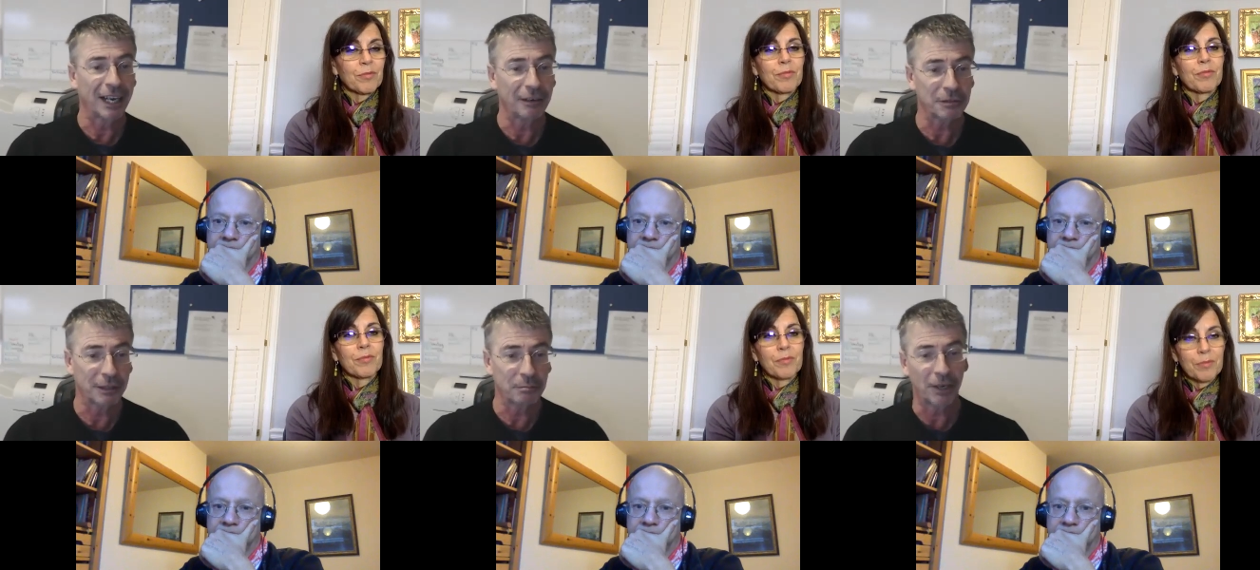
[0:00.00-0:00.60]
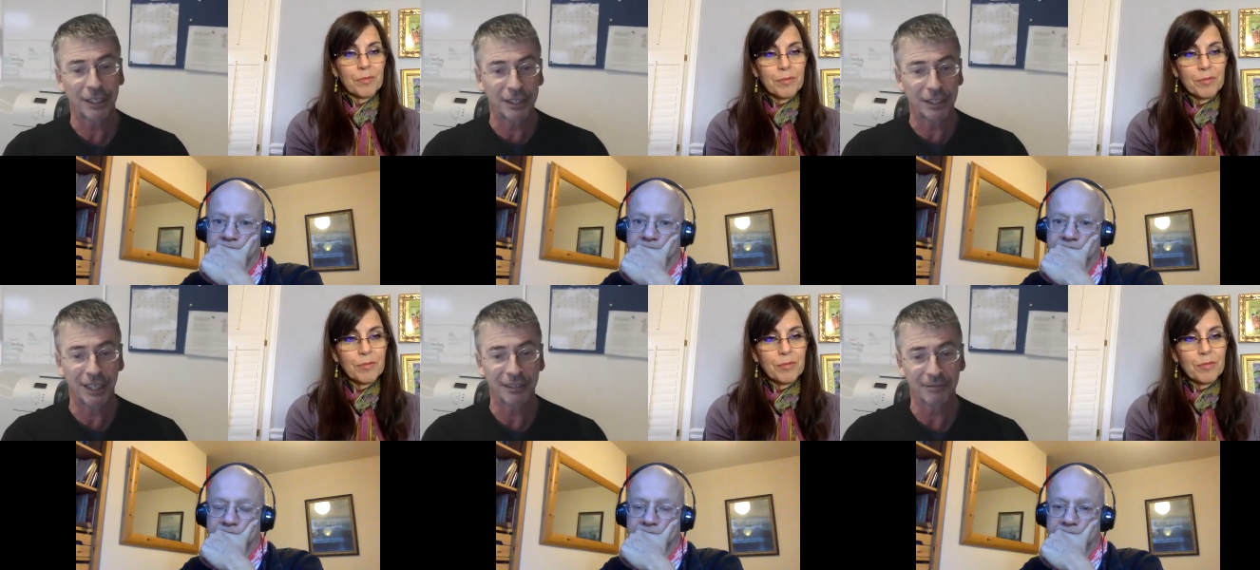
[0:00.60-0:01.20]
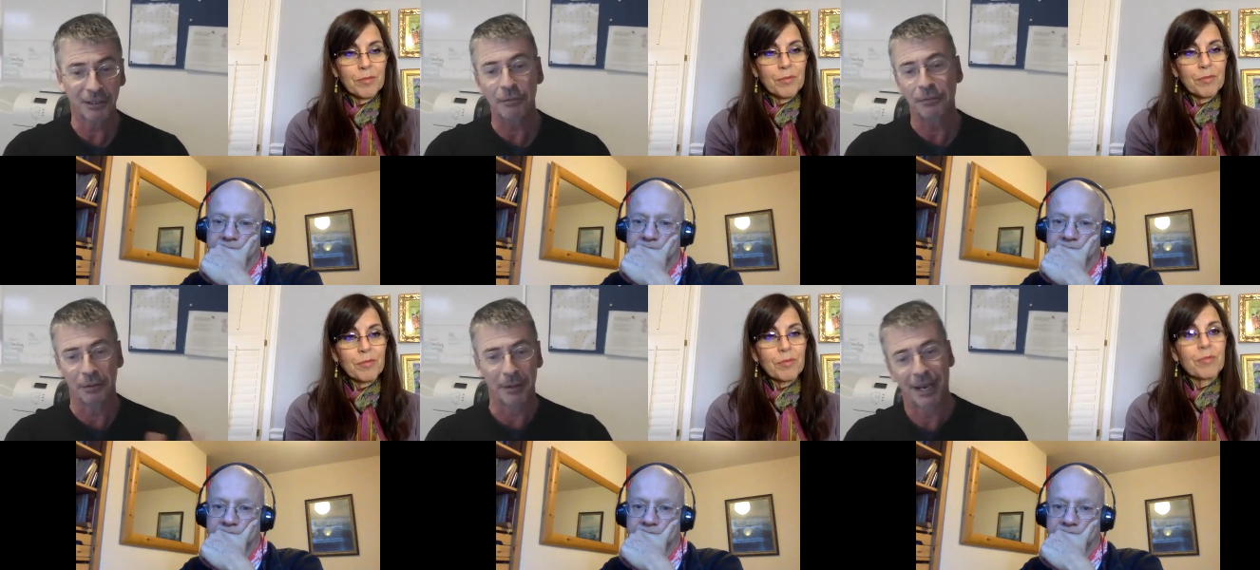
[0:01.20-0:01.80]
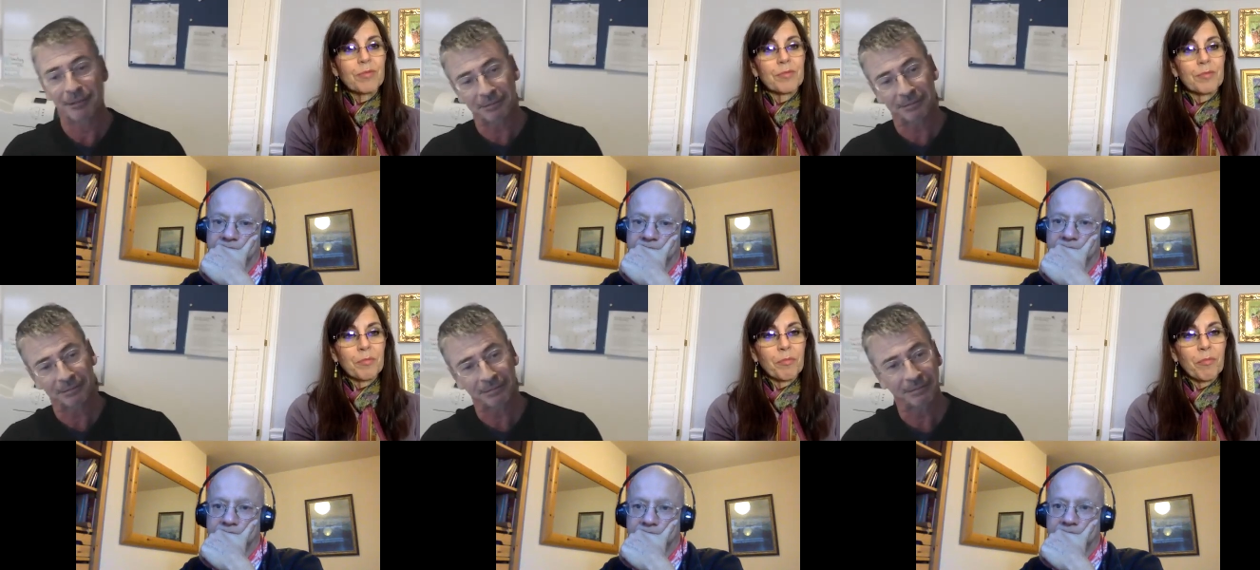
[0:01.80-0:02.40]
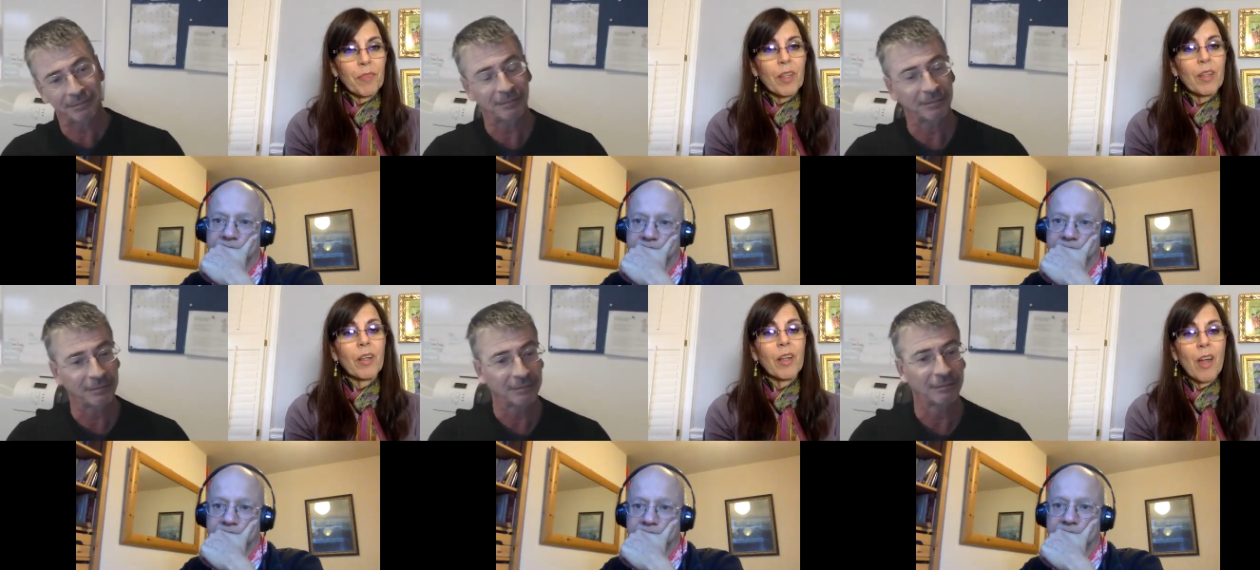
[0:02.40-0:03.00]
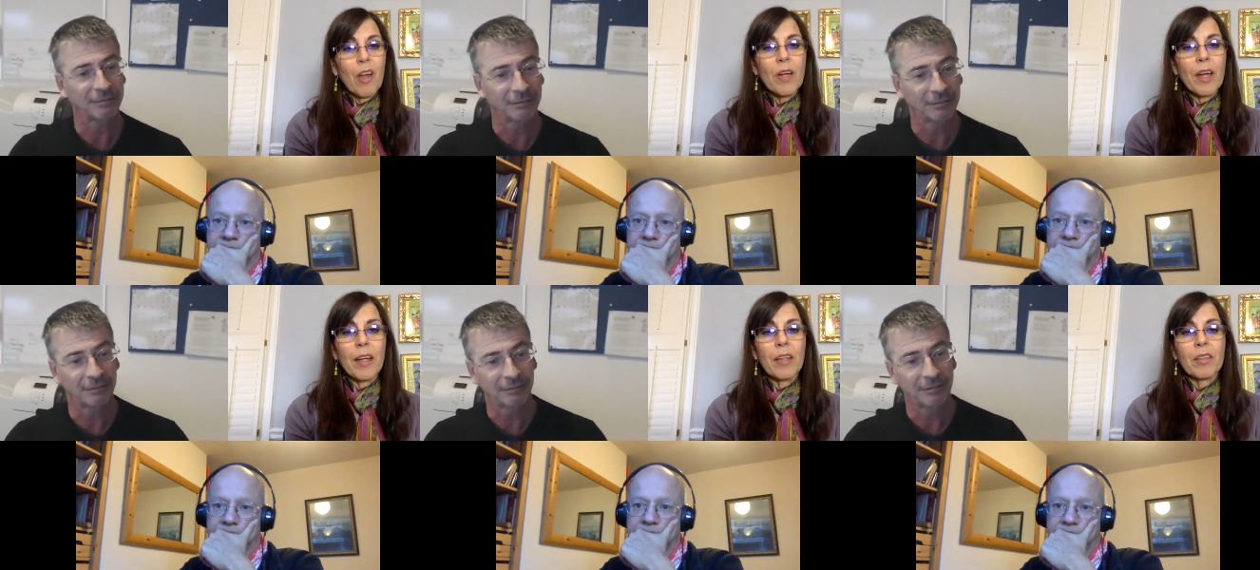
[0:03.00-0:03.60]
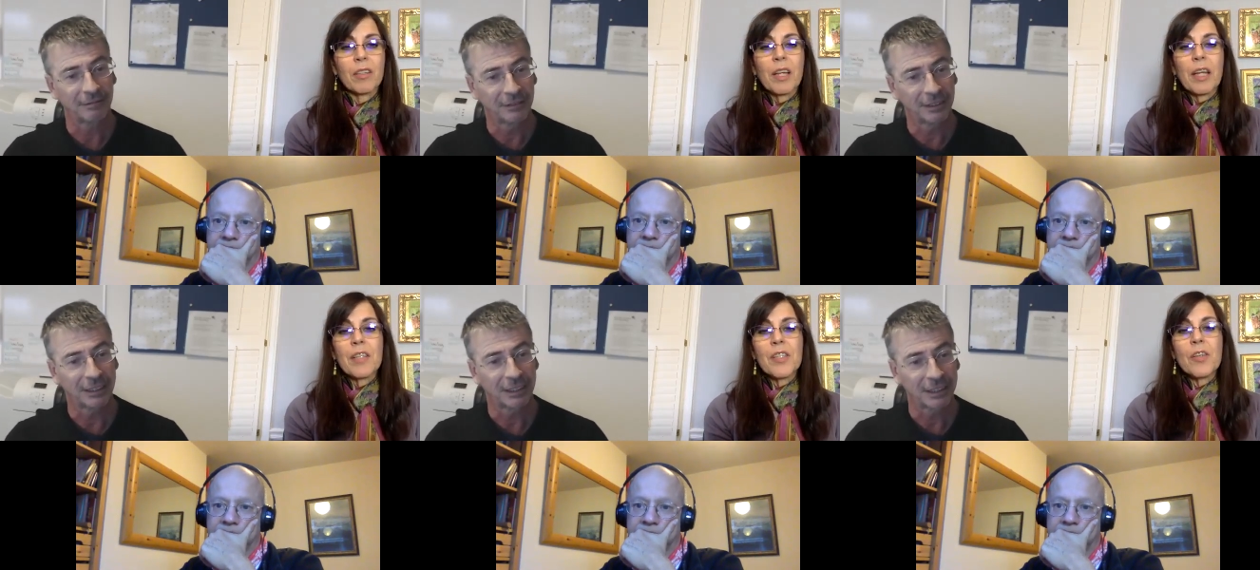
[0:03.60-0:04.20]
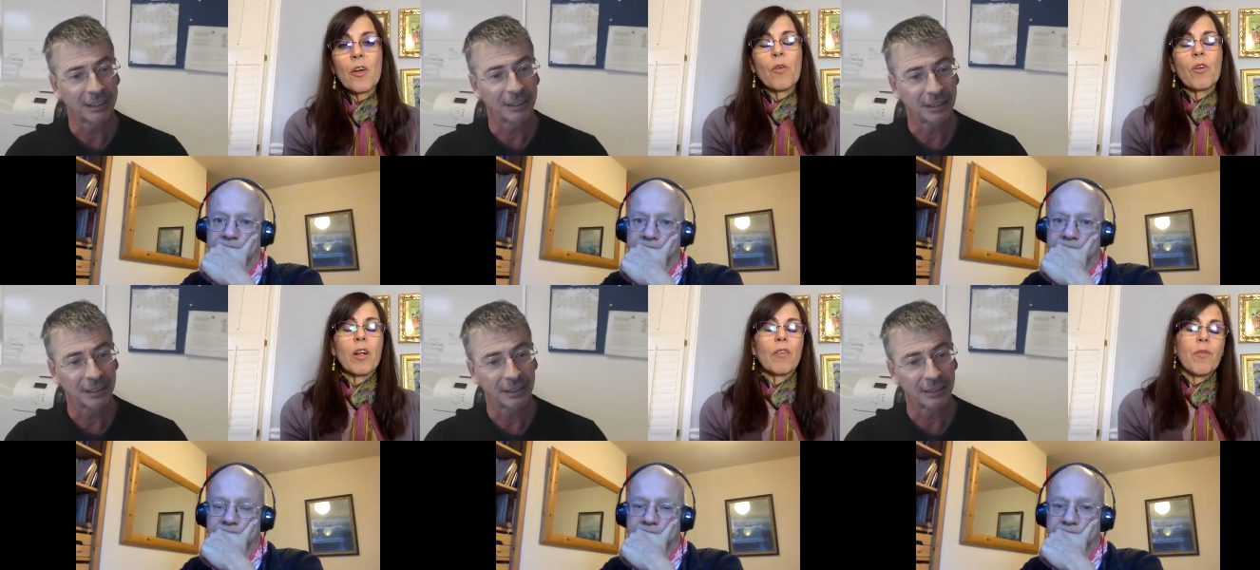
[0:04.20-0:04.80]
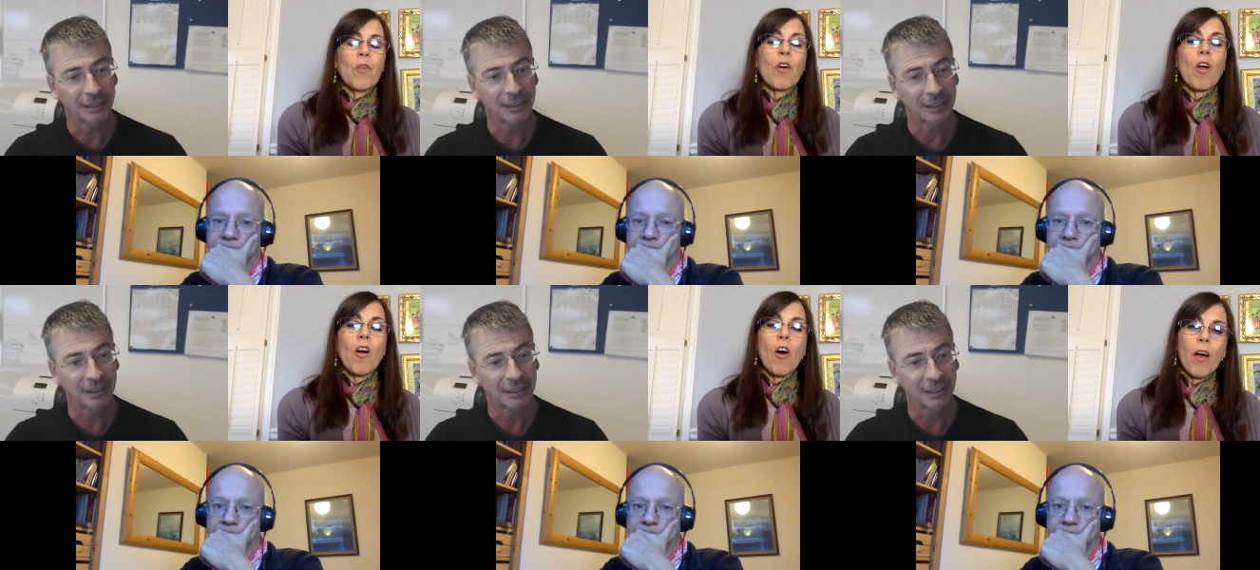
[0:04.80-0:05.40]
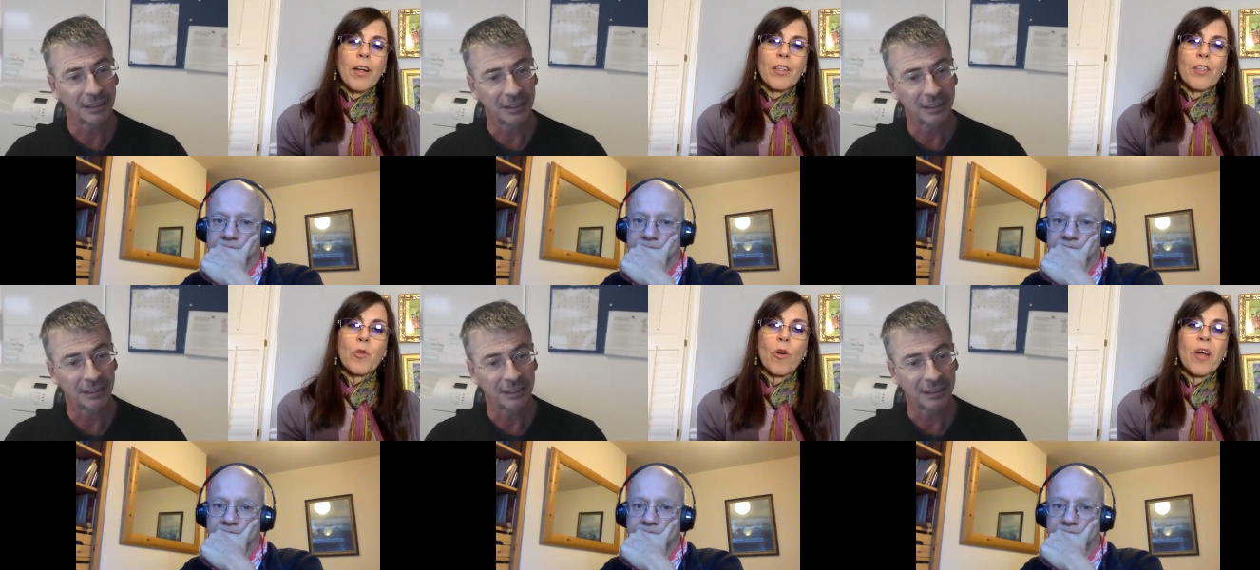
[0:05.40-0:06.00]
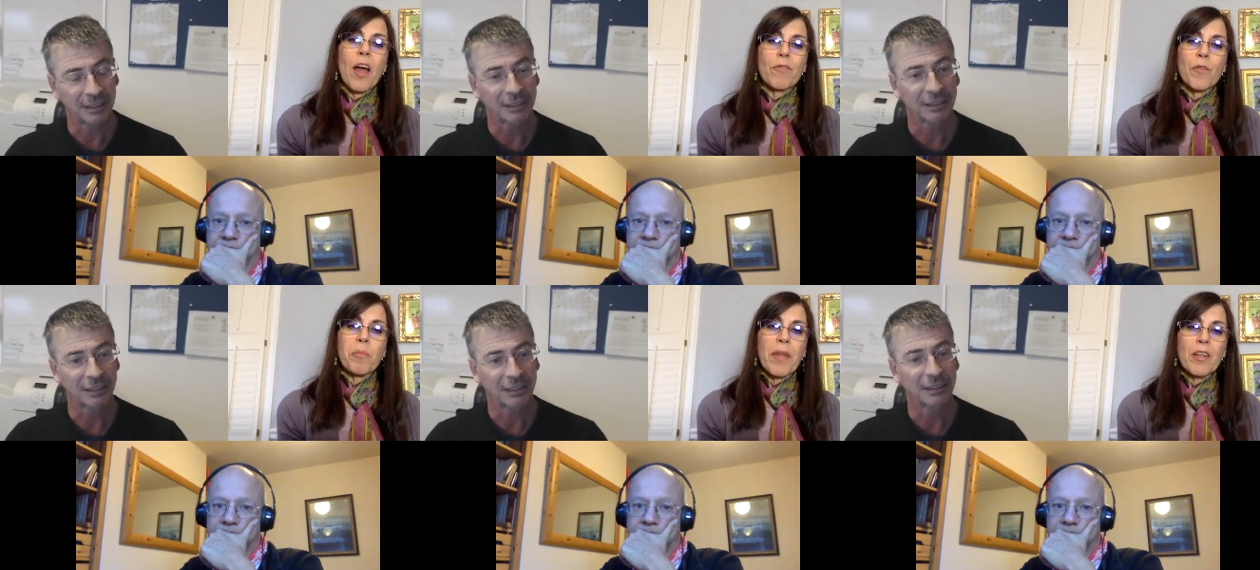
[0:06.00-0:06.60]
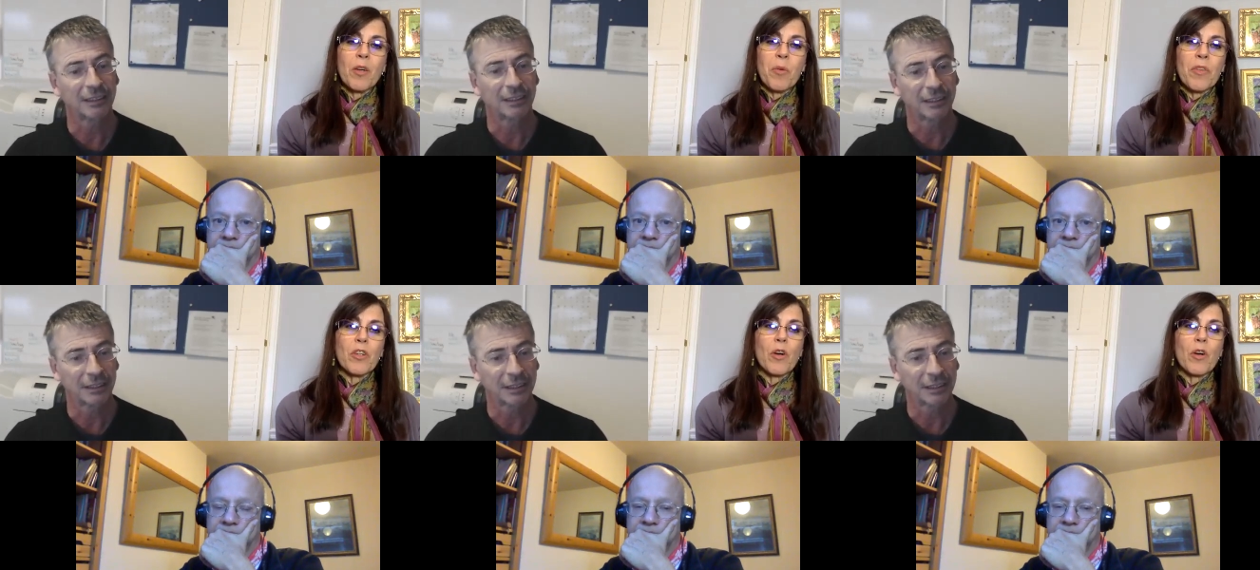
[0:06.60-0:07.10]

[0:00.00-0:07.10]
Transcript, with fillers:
Speaker 1: also practicing off the mat
Speaker 2: okay so for our audience who are not familiar with the